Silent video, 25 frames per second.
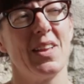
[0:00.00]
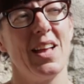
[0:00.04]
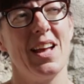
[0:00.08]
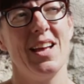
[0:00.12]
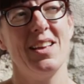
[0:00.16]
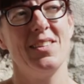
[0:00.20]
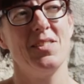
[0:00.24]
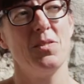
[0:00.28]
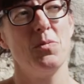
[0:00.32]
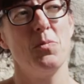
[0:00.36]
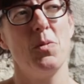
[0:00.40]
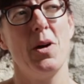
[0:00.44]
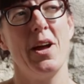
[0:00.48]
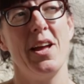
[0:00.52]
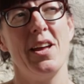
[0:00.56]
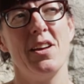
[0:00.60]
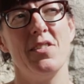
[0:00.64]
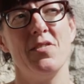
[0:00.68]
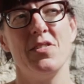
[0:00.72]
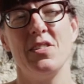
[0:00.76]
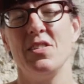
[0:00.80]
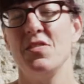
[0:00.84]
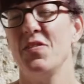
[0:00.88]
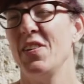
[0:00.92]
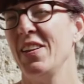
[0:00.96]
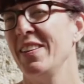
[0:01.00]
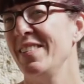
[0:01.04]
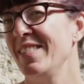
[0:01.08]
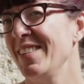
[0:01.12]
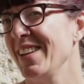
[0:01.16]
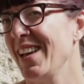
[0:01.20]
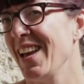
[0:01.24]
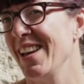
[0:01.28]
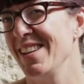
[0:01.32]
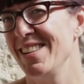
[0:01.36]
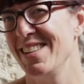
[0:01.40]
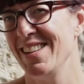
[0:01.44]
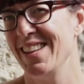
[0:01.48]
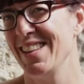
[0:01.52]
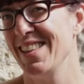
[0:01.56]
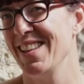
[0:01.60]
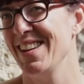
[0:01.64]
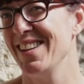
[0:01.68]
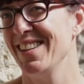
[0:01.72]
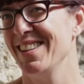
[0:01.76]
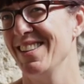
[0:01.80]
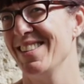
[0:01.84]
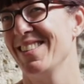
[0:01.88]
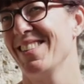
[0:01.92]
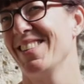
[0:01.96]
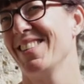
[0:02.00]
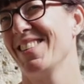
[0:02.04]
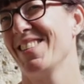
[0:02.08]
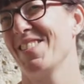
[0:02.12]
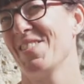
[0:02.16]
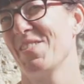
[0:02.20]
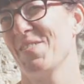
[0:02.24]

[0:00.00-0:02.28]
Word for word: as a way of investigating that.